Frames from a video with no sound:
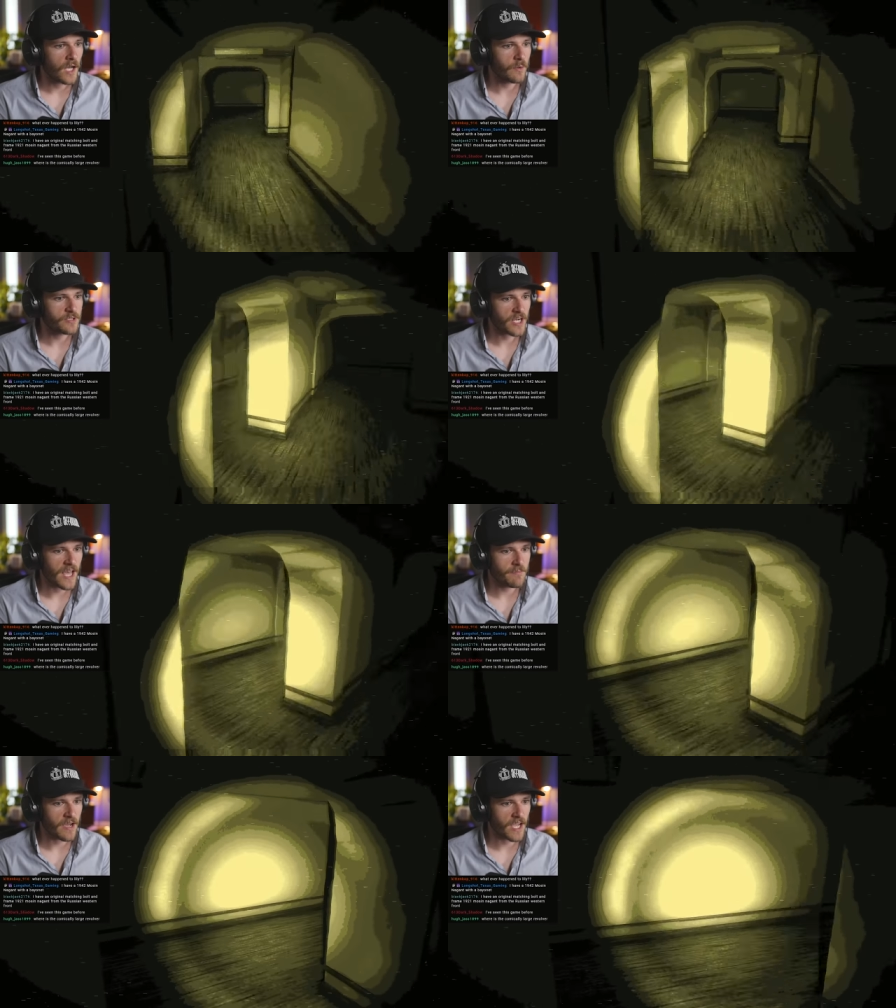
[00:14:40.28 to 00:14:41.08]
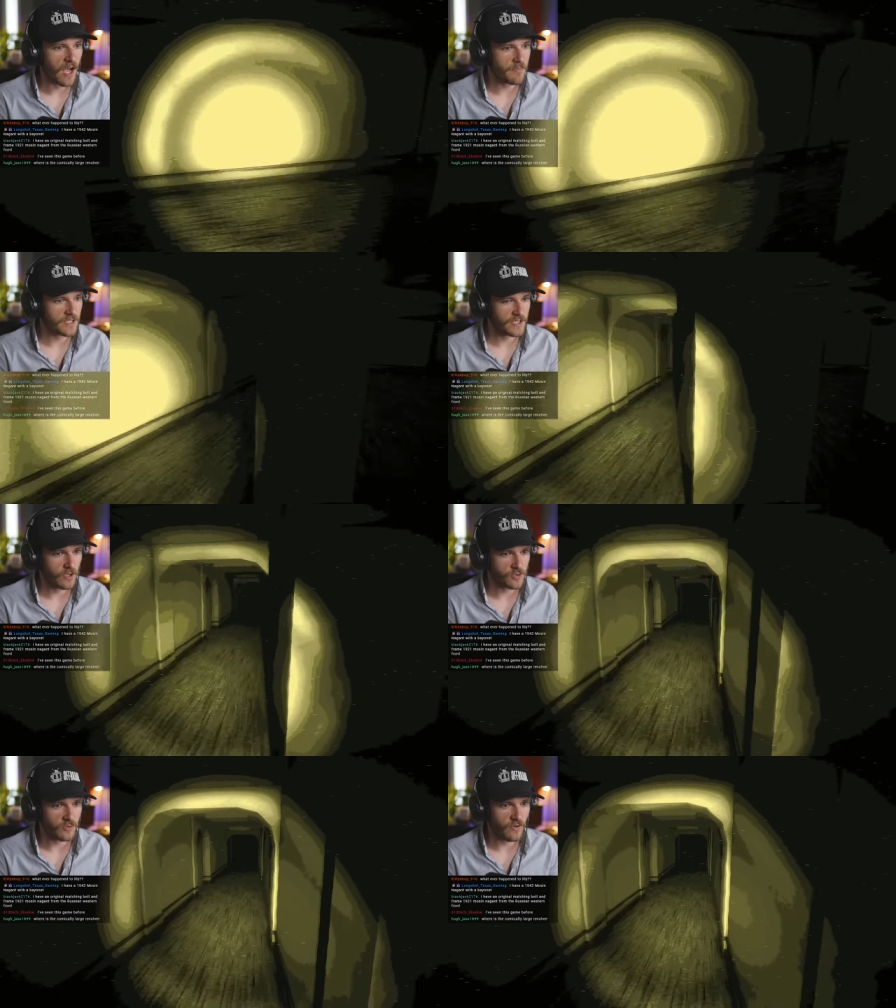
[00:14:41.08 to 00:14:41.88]
I wish I had my comically
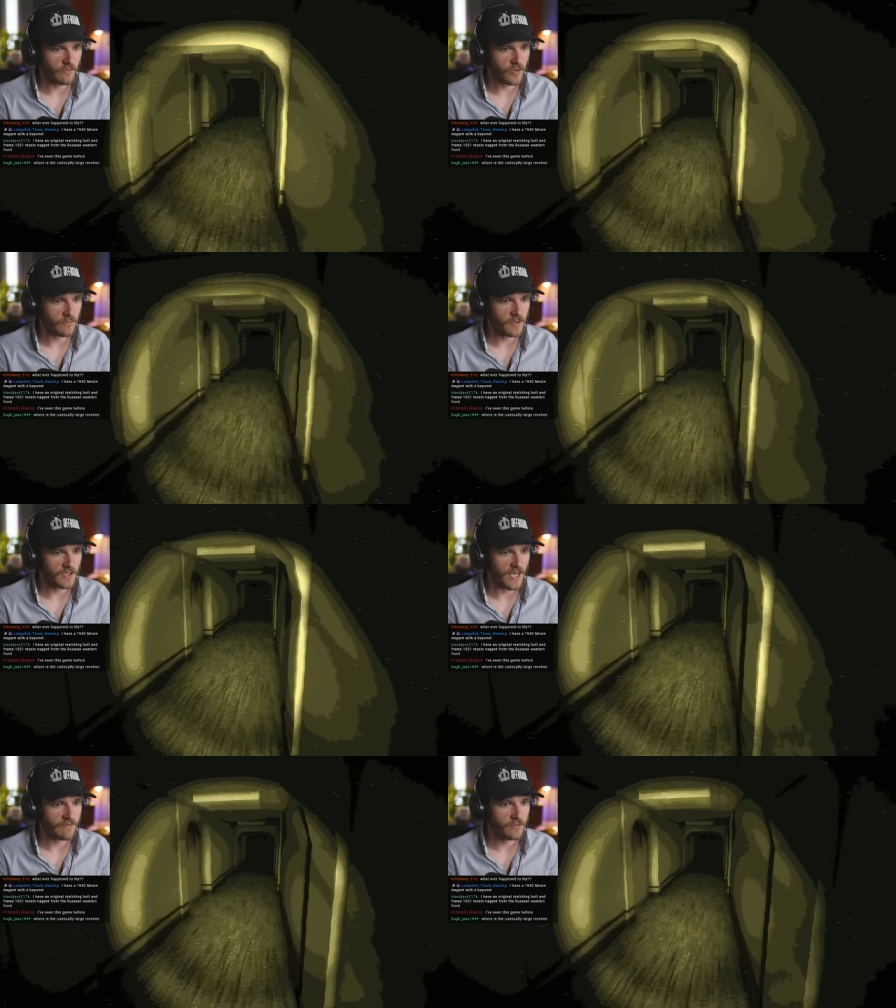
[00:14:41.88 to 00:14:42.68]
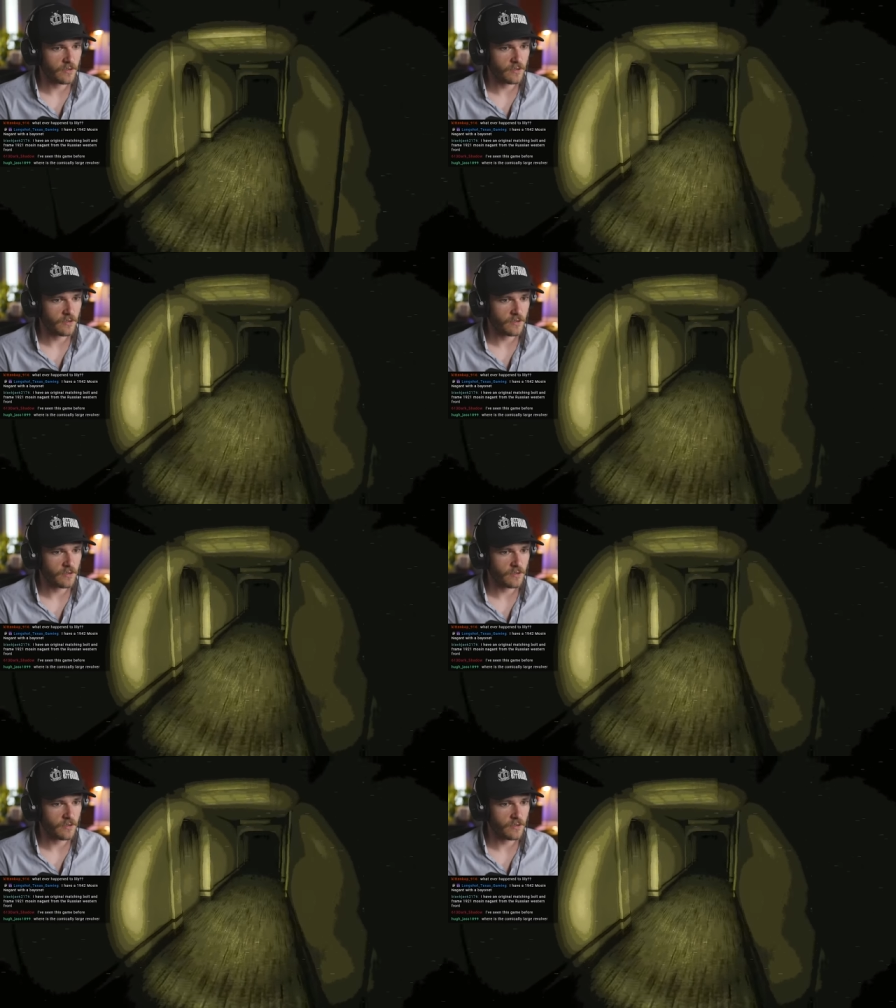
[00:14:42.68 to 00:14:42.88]
large revolver in real life.